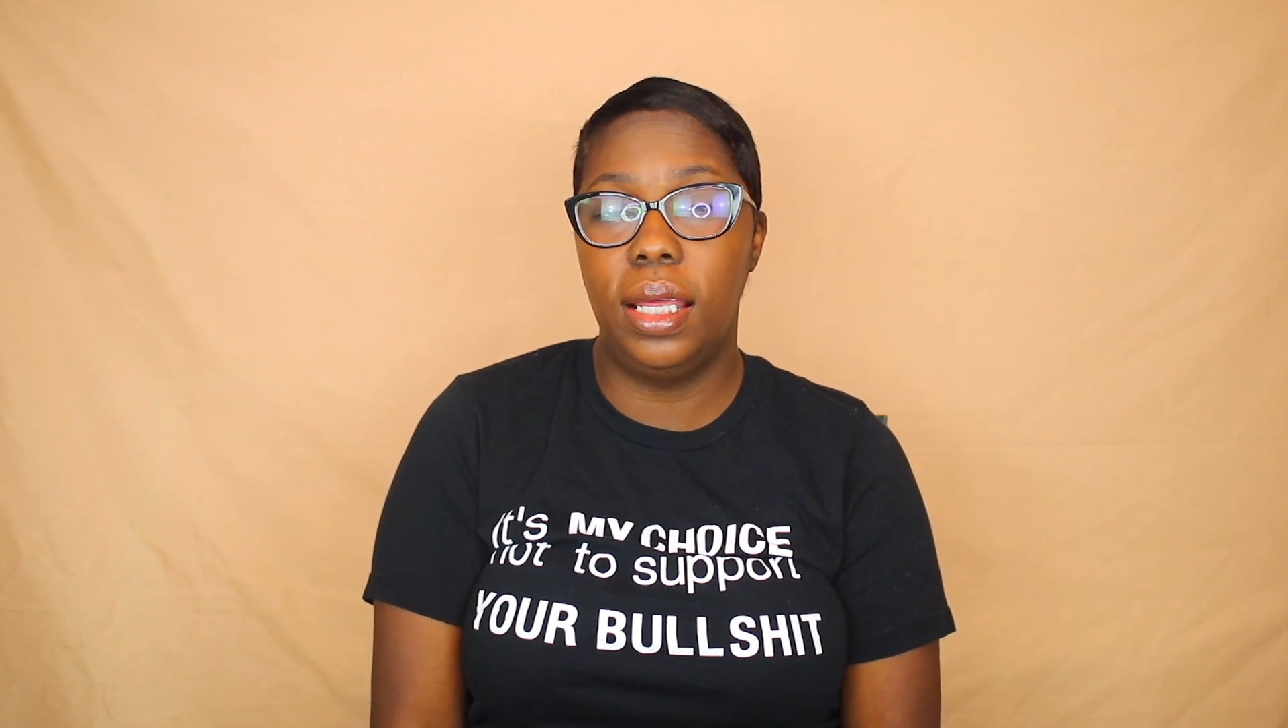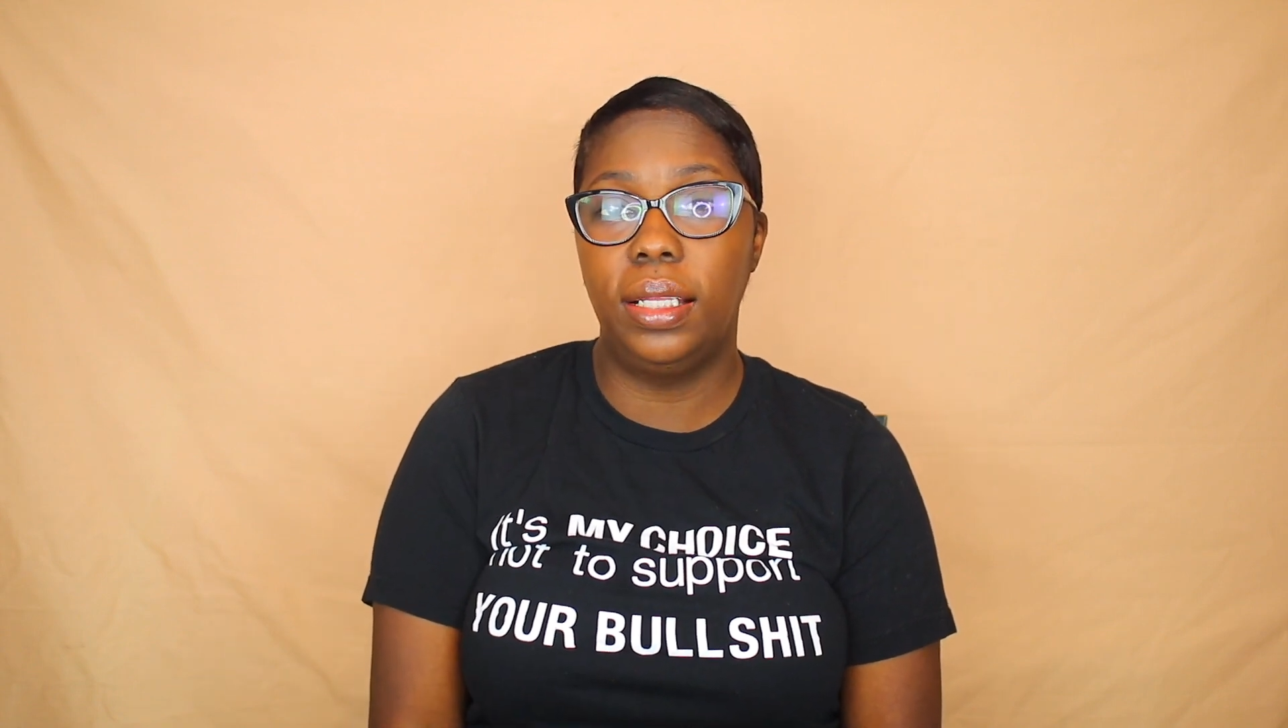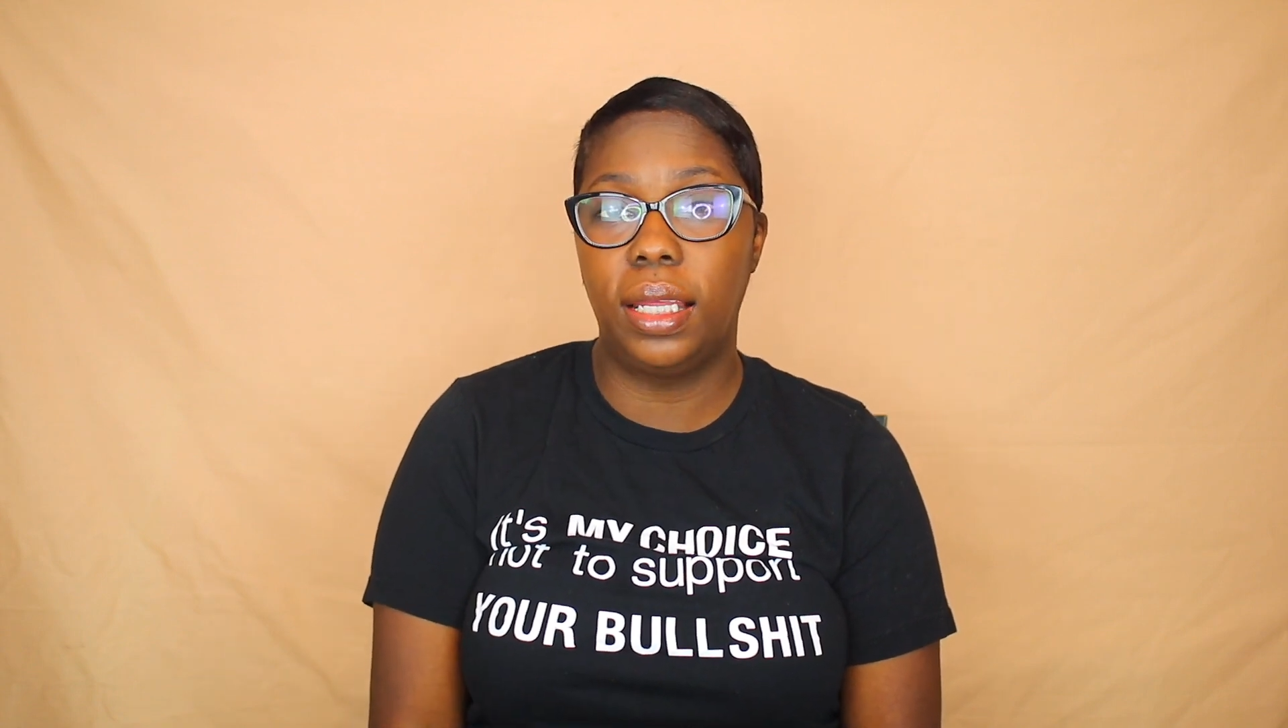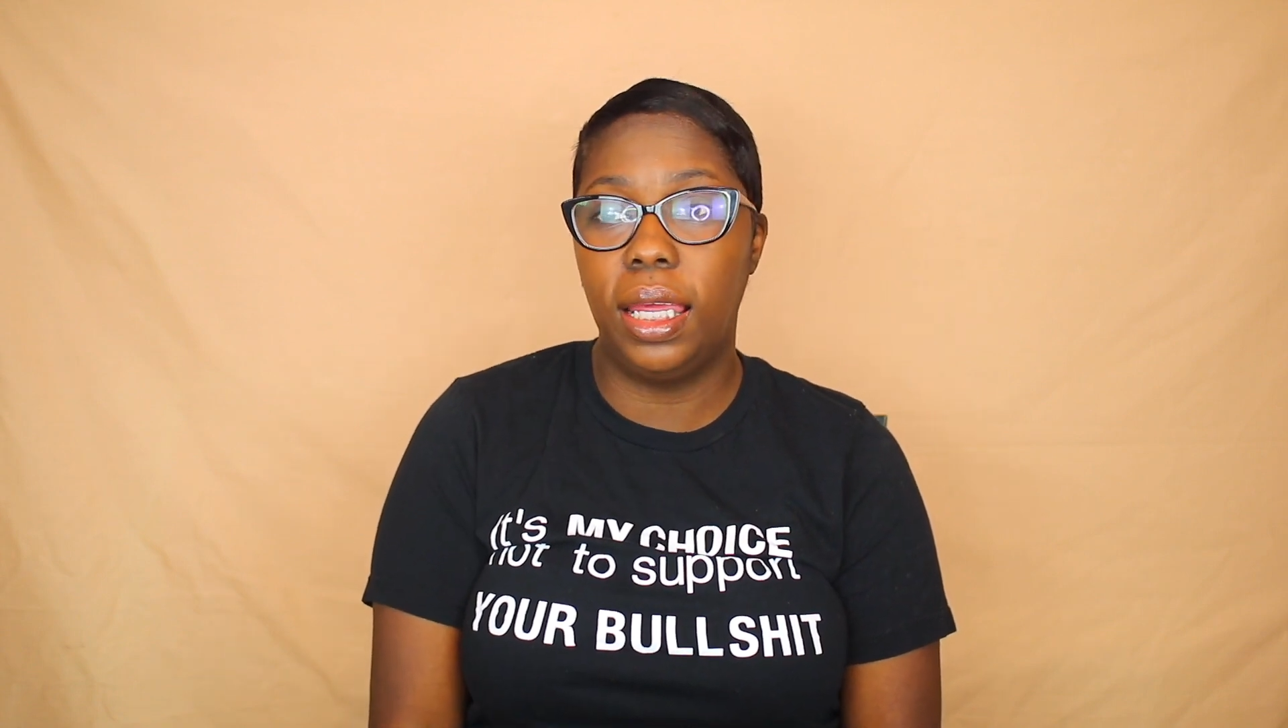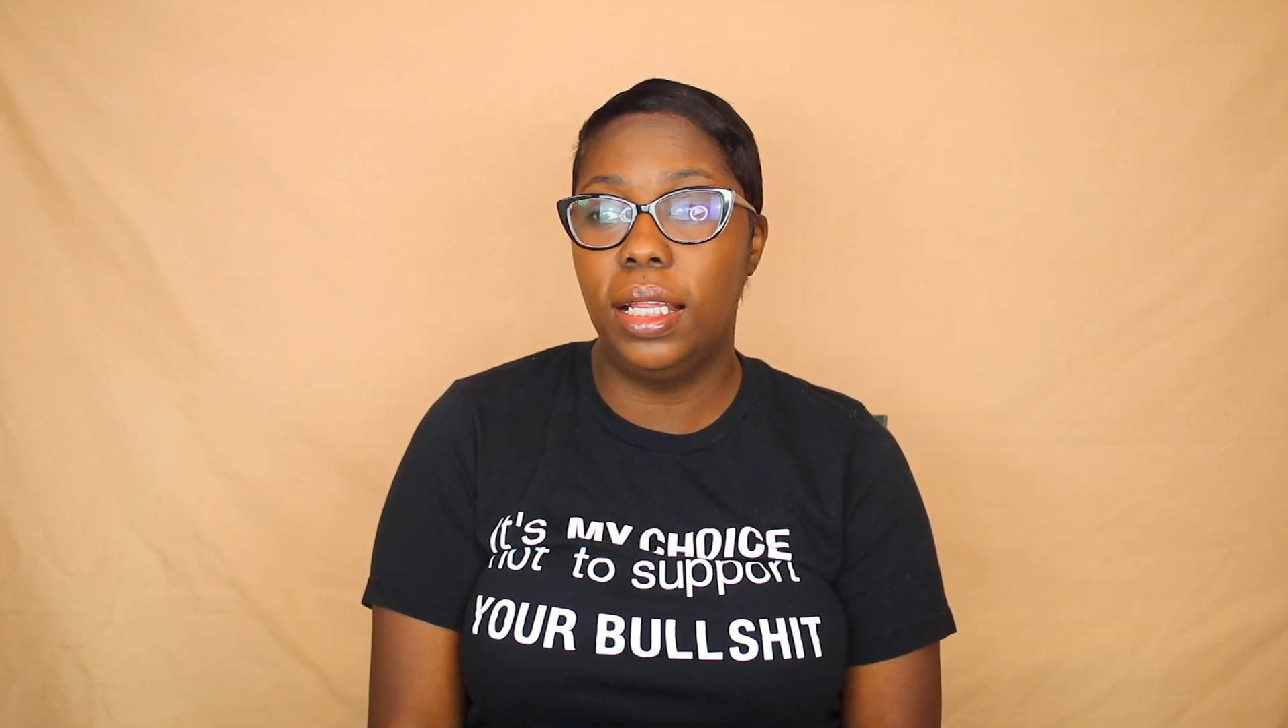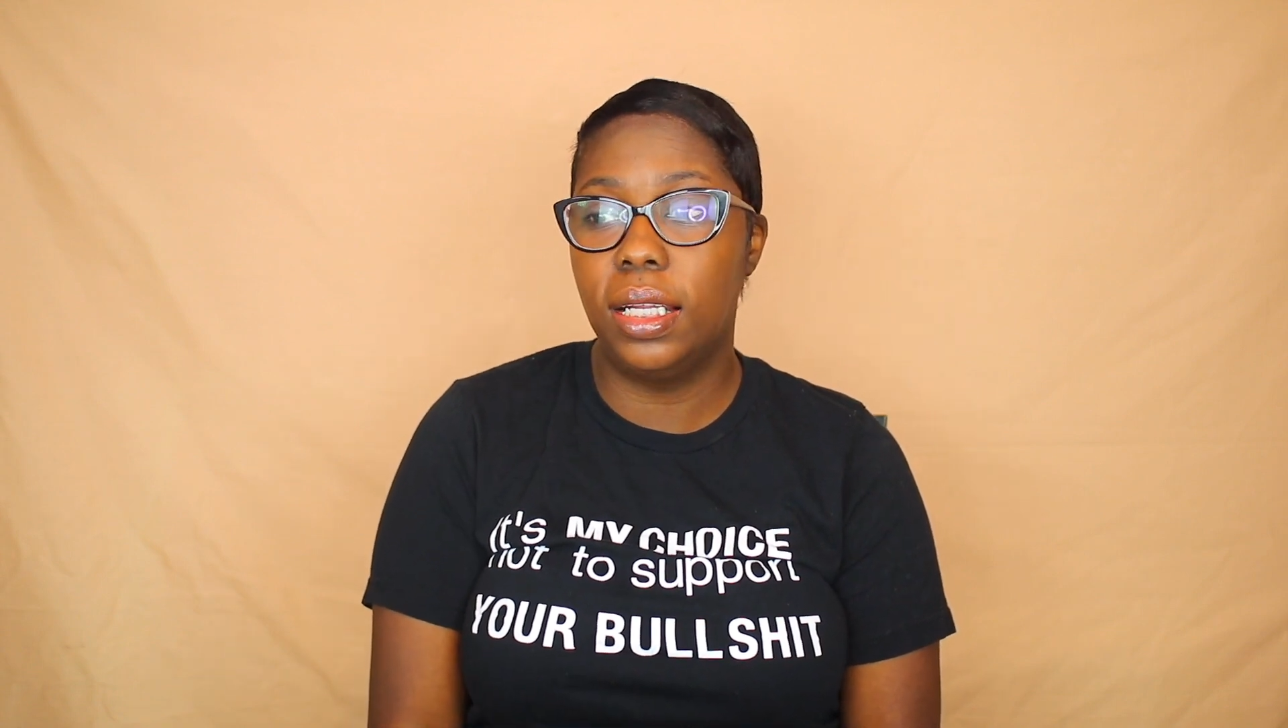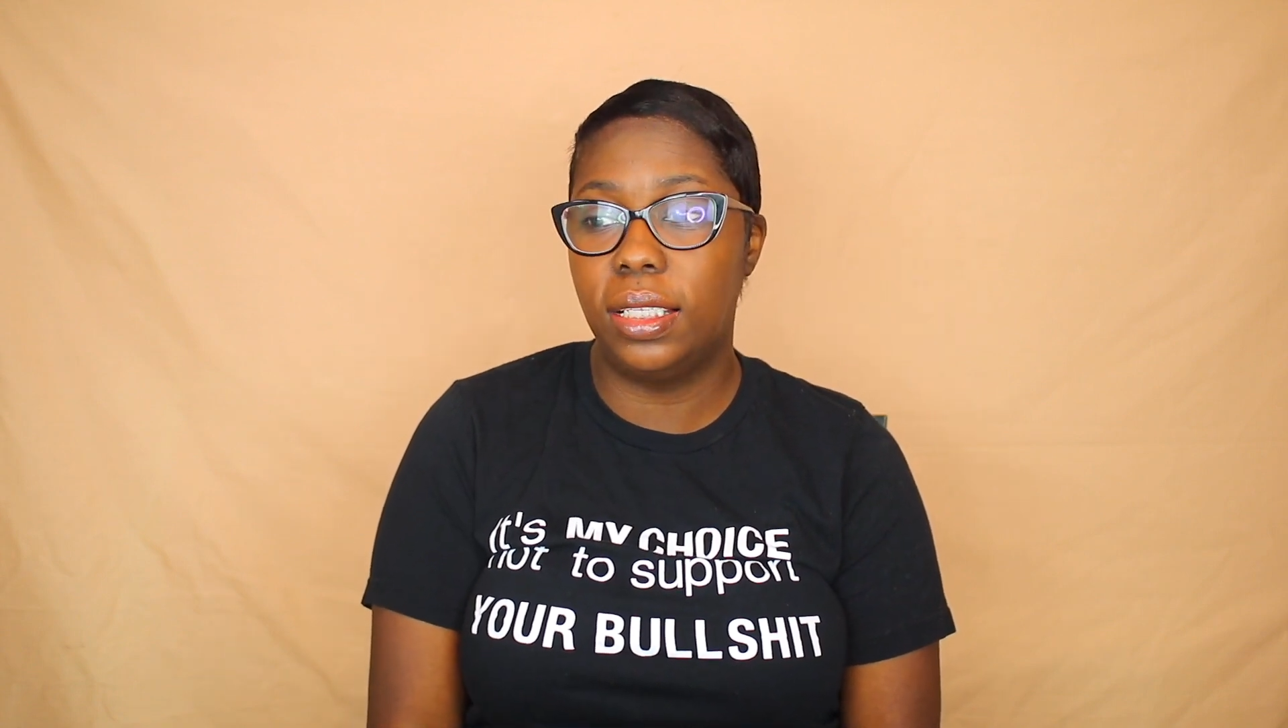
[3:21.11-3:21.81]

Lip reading: And Nikita